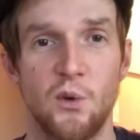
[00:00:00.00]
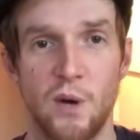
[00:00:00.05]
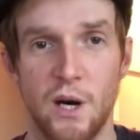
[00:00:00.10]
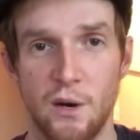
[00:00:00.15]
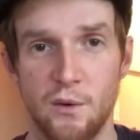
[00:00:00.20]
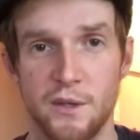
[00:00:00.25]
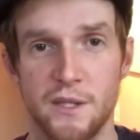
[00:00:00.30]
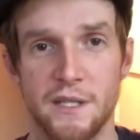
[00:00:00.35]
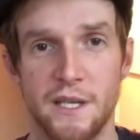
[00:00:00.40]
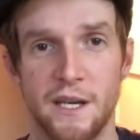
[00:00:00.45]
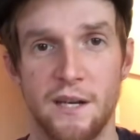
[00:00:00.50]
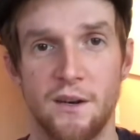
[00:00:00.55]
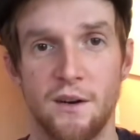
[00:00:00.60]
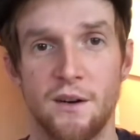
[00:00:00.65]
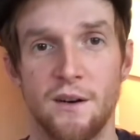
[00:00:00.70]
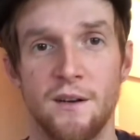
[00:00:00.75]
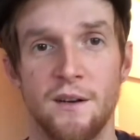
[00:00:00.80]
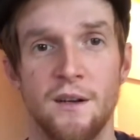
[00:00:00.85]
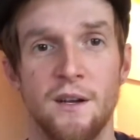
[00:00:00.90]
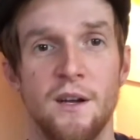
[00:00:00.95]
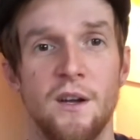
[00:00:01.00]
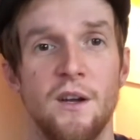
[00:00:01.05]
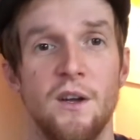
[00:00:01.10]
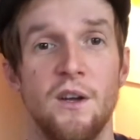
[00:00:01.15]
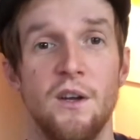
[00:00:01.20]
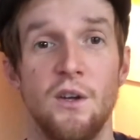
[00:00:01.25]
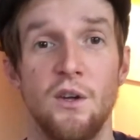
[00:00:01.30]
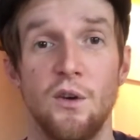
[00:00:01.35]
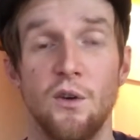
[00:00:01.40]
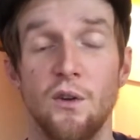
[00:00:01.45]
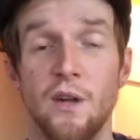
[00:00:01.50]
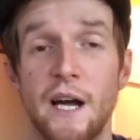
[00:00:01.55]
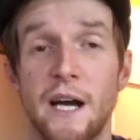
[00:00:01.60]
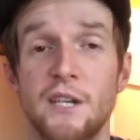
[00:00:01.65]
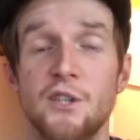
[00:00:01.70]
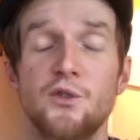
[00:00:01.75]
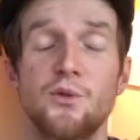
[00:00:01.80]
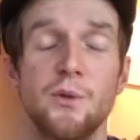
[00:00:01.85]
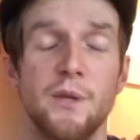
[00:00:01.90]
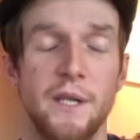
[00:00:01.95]
hours later, you'll
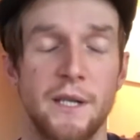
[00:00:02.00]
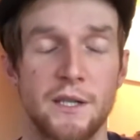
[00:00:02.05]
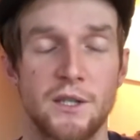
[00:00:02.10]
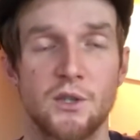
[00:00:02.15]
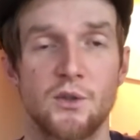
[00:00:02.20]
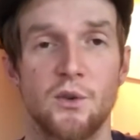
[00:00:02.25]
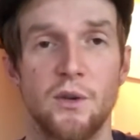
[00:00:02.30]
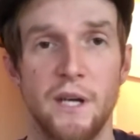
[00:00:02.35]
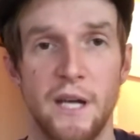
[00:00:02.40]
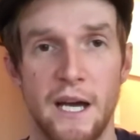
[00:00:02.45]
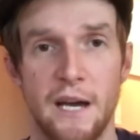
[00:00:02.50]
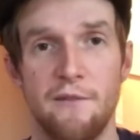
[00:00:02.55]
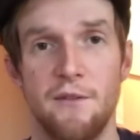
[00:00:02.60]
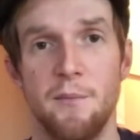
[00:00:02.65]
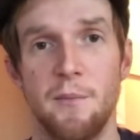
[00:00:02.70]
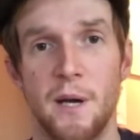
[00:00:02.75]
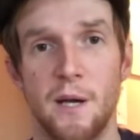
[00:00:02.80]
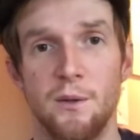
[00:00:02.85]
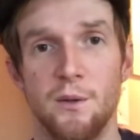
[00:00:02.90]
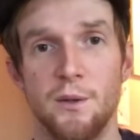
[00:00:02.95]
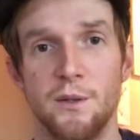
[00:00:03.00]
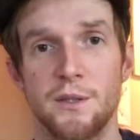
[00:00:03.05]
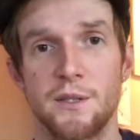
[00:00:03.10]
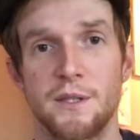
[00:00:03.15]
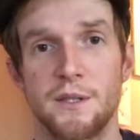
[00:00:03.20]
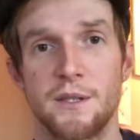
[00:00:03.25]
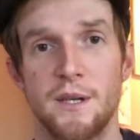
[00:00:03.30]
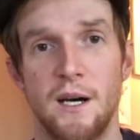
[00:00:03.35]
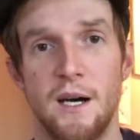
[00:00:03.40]
actually excrete heavy metals